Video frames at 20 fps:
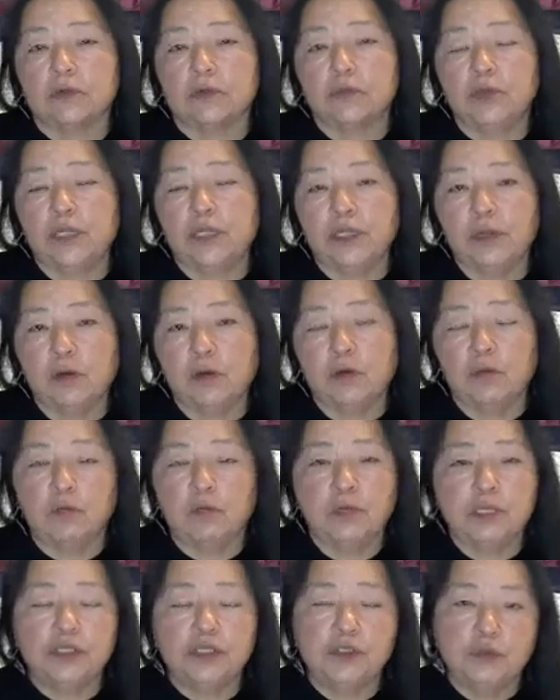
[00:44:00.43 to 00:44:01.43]
we know
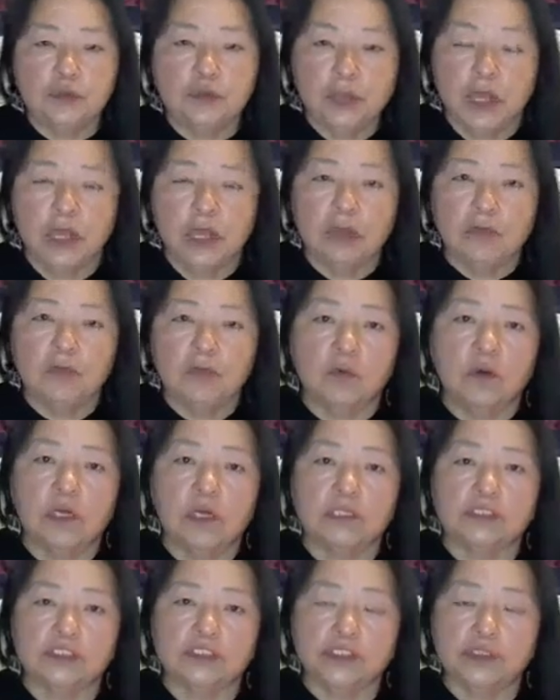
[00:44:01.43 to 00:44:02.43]
we do not
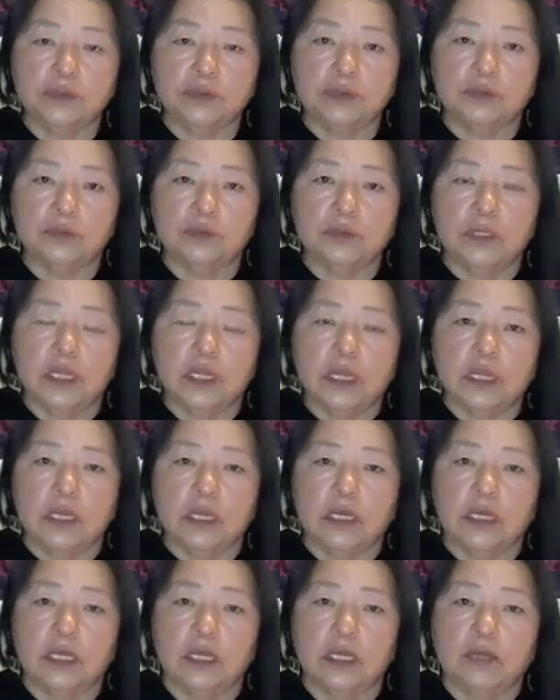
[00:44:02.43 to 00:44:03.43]
want to,
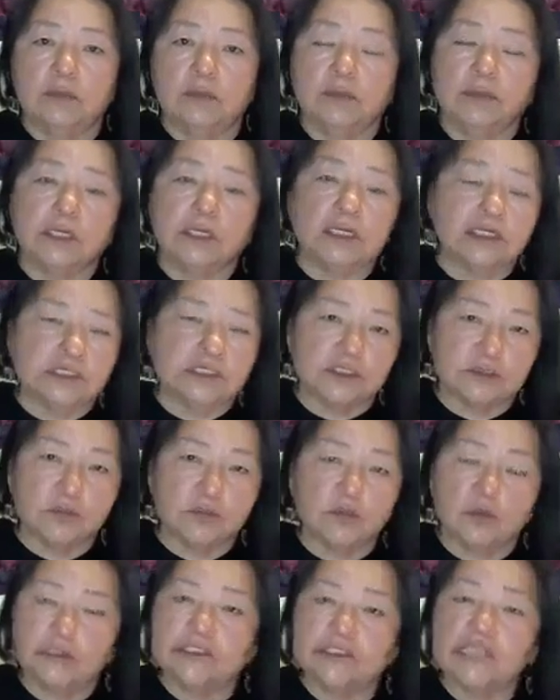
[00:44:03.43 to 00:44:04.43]
because
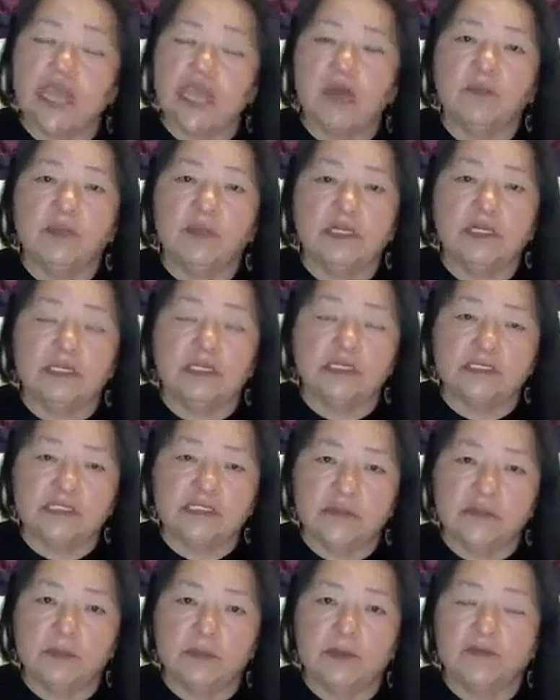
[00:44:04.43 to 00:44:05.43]
what's happening in
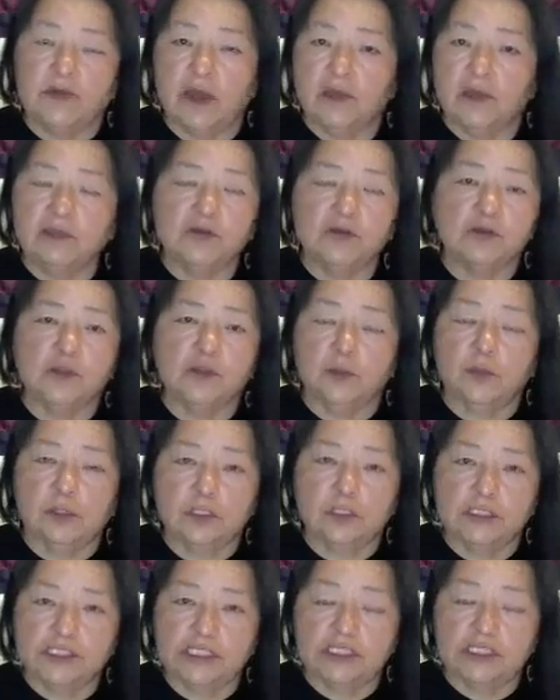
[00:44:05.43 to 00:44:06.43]
some of other
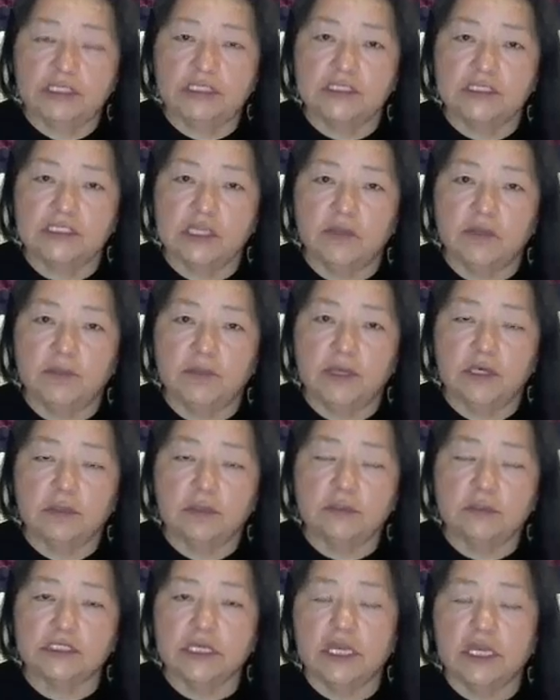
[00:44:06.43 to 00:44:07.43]
communities
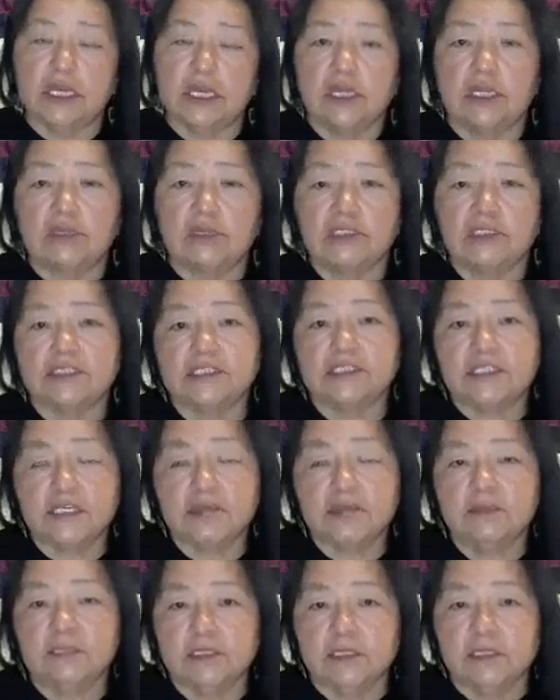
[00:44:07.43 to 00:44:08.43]
about the
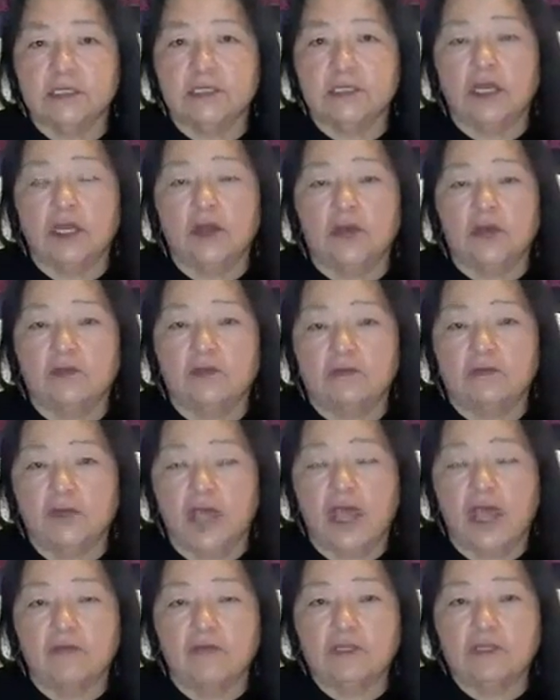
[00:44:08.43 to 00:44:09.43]
stigma of
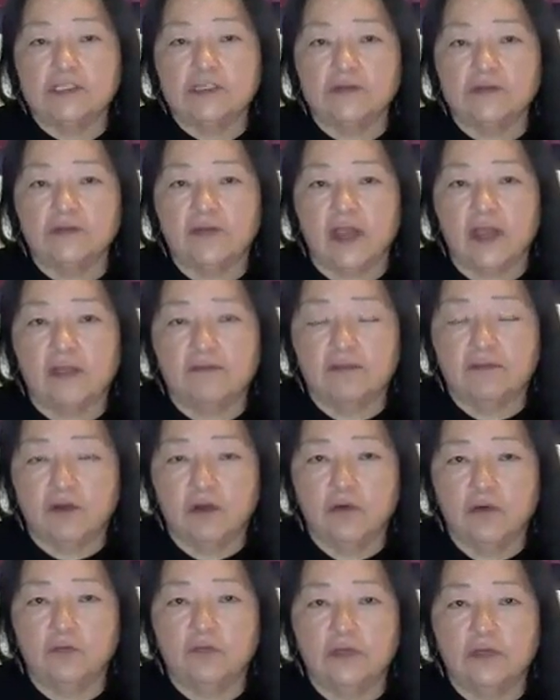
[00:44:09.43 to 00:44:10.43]
having survived
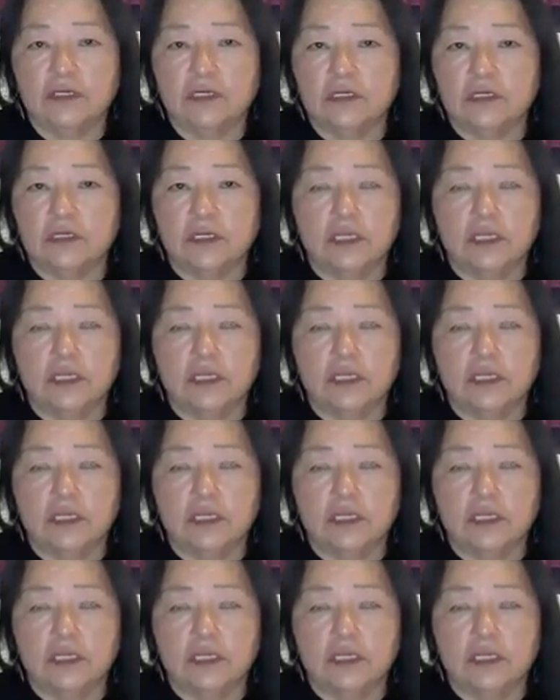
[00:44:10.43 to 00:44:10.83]
COVID.